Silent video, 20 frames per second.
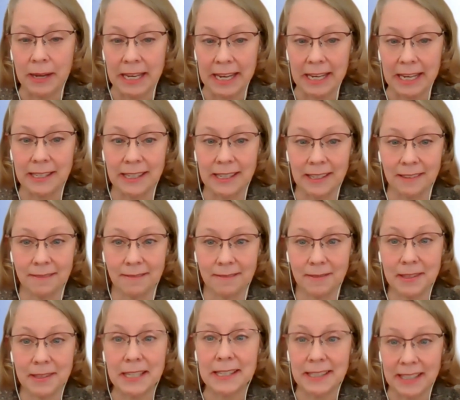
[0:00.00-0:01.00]
need to
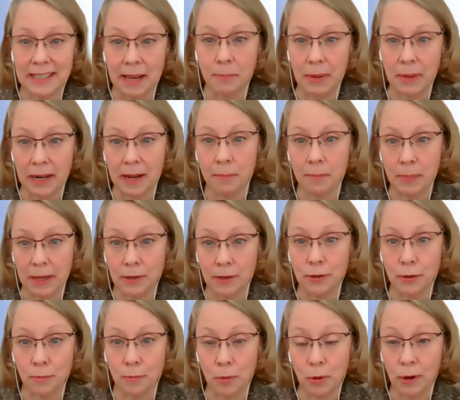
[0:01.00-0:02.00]
step it up and
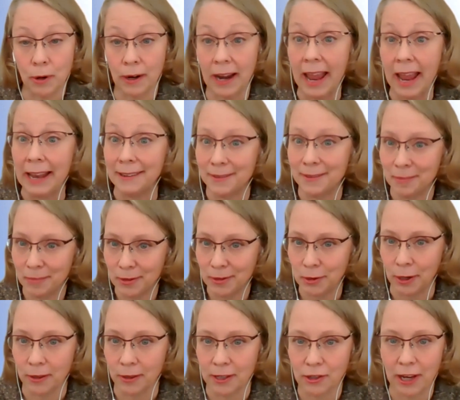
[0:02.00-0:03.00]
do more and
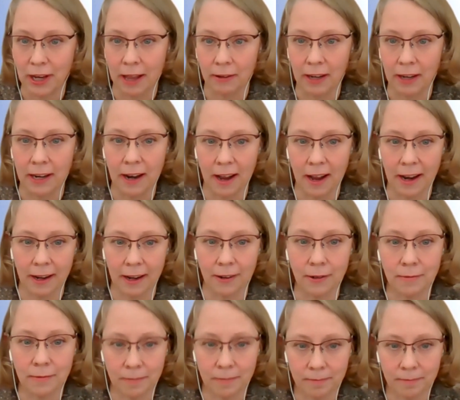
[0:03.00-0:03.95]
start the child on iron.